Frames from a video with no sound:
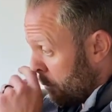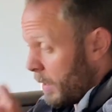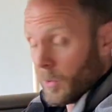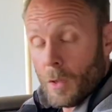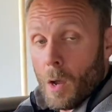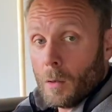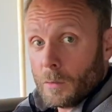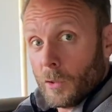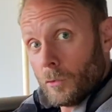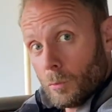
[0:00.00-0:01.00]
but it's not,
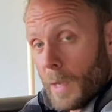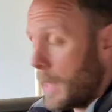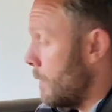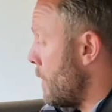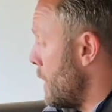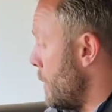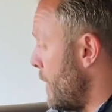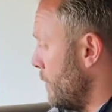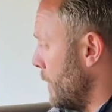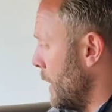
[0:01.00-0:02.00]
because we had it running a
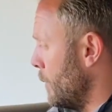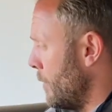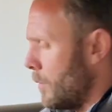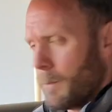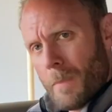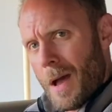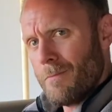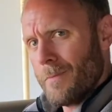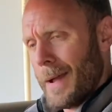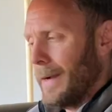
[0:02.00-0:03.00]
month ago before the
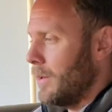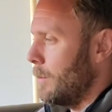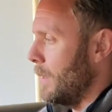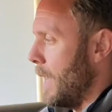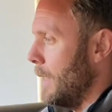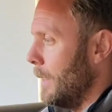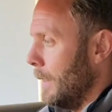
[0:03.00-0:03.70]
pump packed up again.